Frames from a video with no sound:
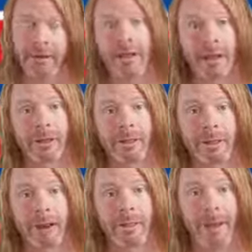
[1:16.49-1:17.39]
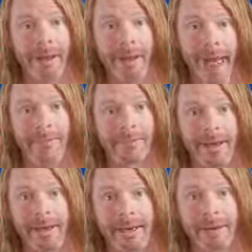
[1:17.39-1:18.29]
rather than how many have
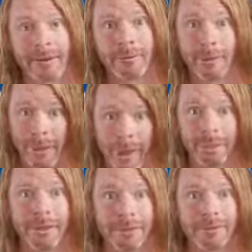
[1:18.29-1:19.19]
died will help you.